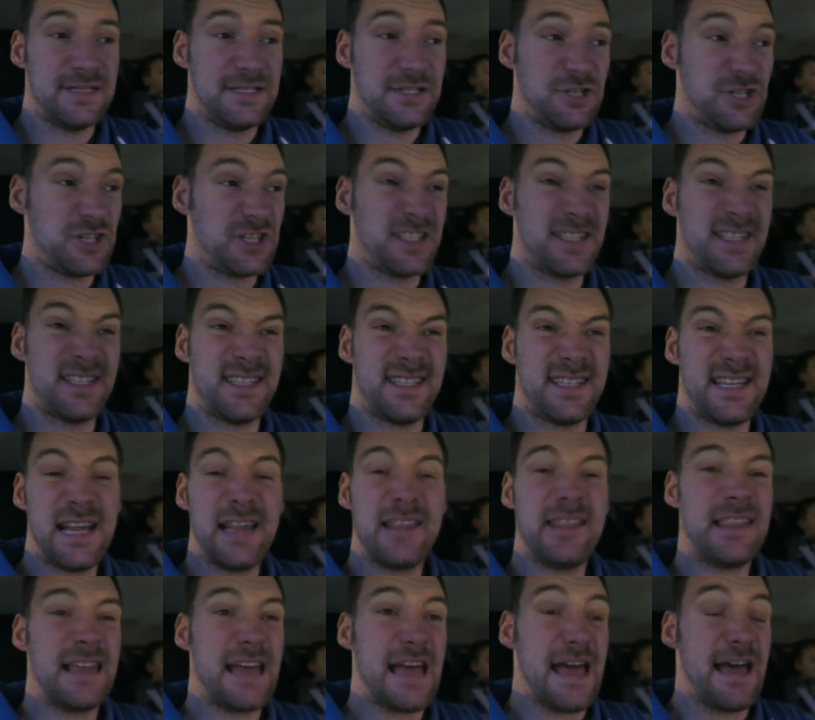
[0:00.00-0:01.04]
just
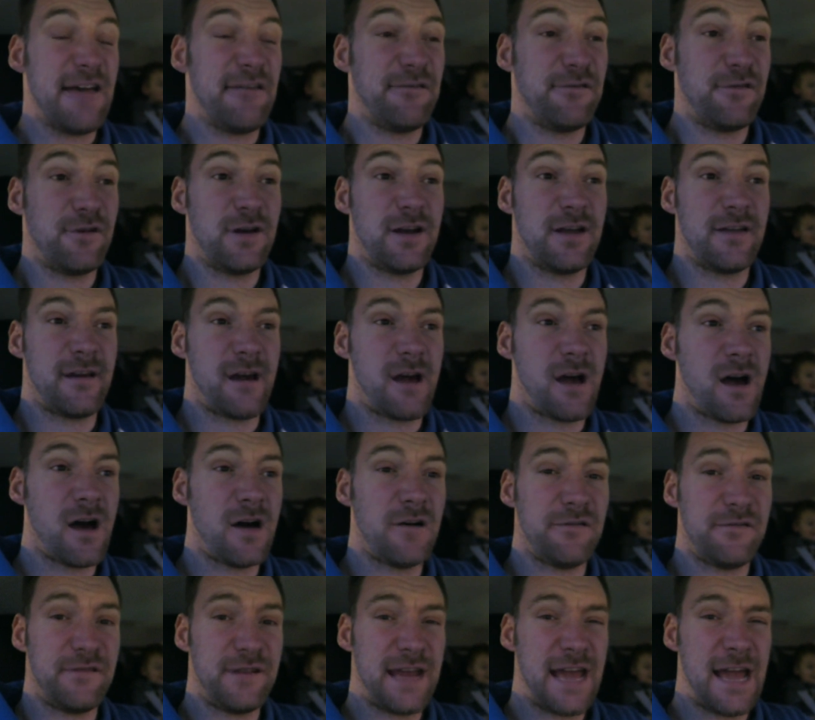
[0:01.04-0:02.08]
sit there for another
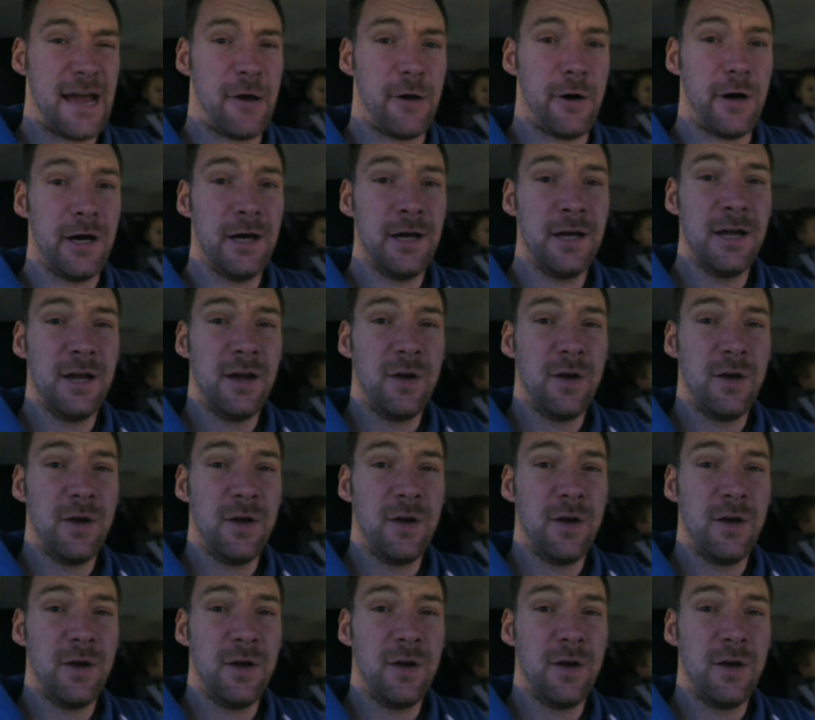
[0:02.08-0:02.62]
half an hour.